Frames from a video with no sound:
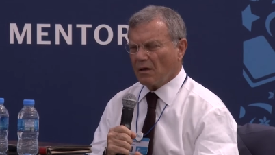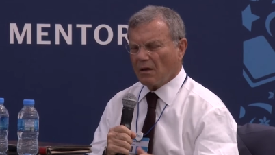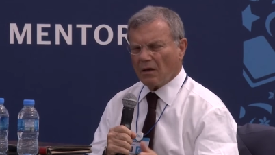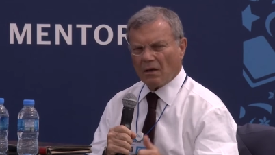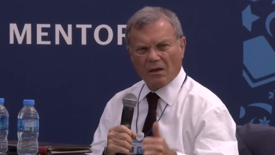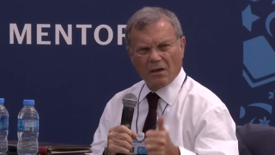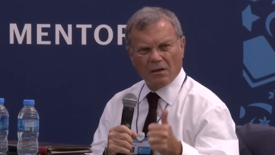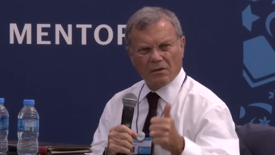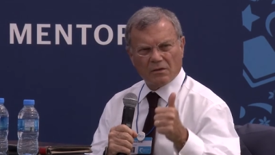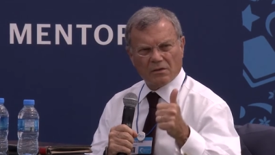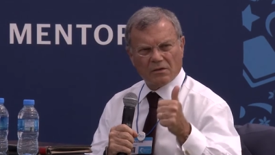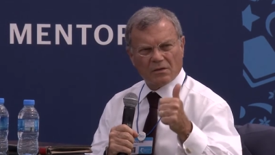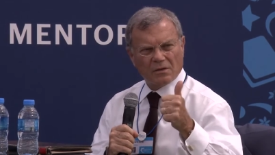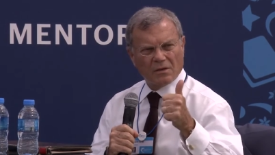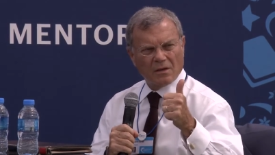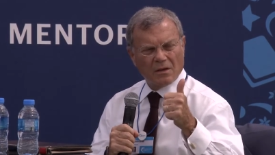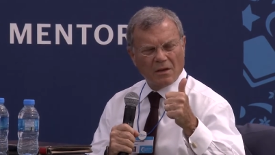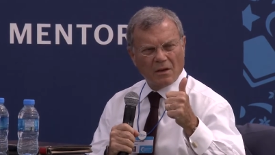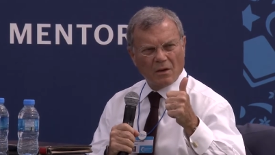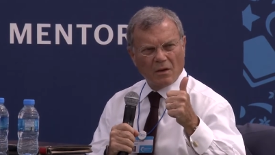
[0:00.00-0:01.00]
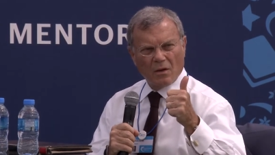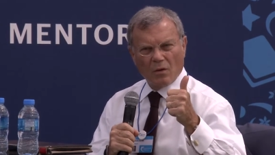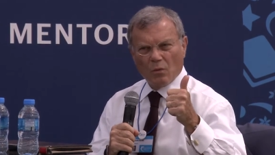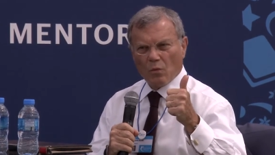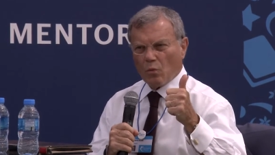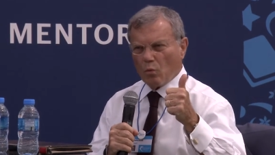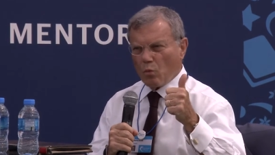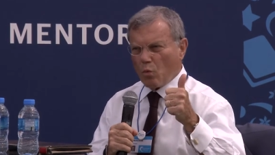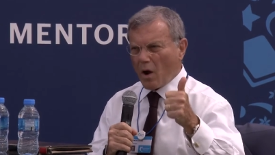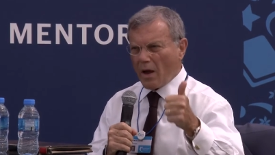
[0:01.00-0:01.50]
It's
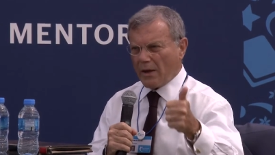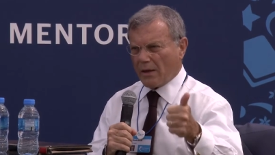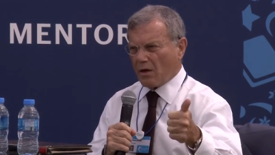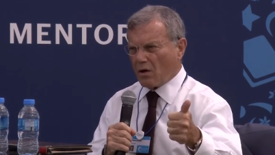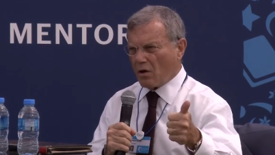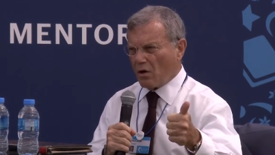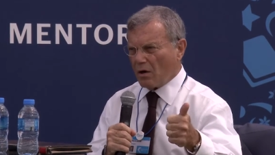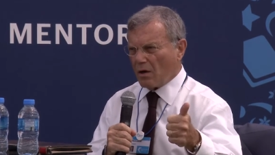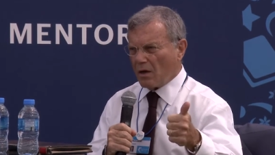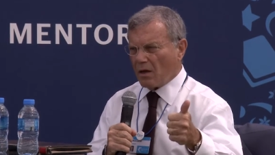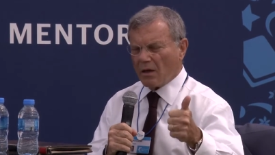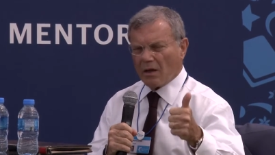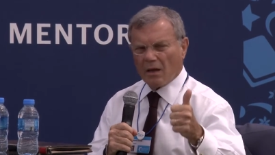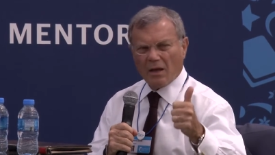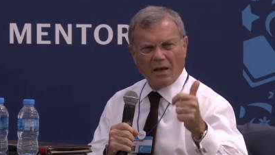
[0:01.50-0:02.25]
white collar,